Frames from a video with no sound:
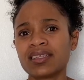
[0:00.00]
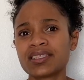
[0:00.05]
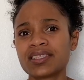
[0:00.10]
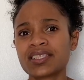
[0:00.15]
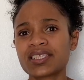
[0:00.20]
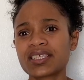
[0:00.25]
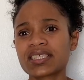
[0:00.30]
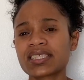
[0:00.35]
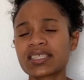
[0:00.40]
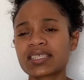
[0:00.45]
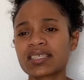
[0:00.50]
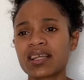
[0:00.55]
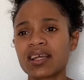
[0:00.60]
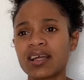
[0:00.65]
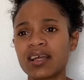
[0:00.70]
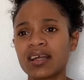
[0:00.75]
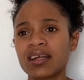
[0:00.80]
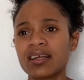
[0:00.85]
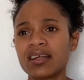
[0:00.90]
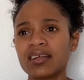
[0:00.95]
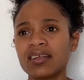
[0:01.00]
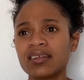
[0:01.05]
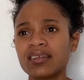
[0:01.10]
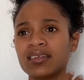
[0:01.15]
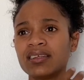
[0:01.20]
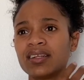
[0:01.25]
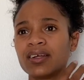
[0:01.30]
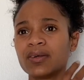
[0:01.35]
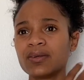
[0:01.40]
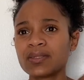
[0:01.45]
just
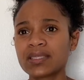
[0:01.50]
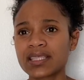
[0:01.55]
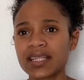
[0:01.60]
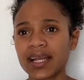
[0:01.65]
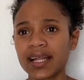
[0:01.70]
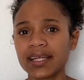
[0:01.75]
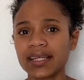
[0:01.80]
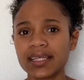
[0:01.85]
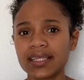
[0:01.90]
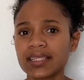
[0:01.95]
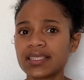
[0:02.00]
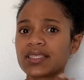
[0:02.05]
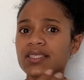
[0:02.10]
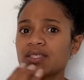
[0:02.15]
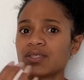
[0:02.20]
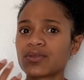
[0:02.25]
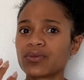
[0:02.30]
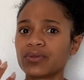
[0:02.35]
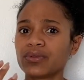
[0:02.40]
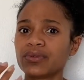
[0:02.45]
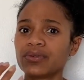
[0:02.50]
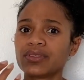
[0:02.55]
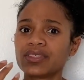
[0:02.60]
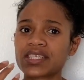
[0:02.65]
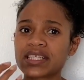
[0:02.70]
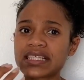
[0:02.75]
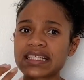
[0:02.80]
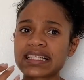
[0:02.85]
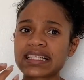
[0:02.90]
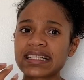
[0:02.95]
no straight ends to
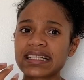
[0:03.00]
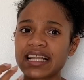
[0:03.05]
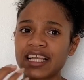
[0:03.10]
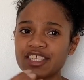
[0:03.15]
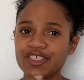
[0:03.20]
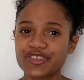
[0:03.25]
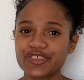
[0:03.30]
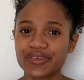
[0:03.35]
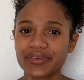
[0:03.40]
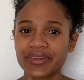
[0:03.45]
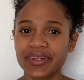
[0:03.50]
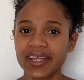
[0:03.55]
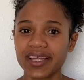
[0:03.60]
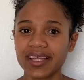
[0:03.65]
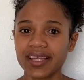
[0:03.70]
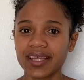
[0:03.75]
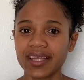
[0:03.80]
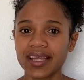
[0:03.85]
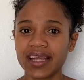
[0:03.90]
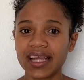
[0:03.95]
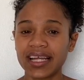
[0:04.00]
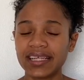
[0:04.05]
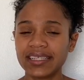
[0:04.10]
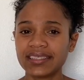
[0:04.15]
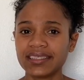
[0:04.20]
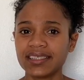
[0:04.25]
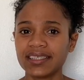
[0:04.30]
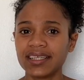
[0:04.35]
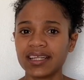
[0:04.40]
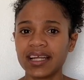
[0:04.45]
just natural hair.
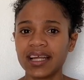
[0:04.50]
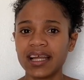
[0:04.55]
And